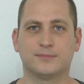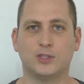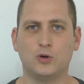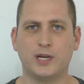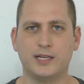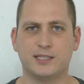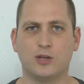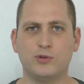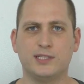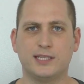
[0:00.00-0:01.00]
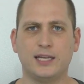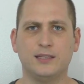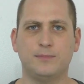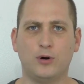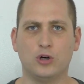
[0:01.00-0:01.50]
Okay, so inside
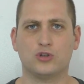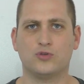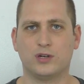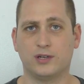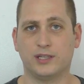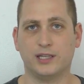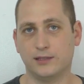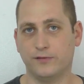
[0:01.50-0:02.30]
the box we're gonna get the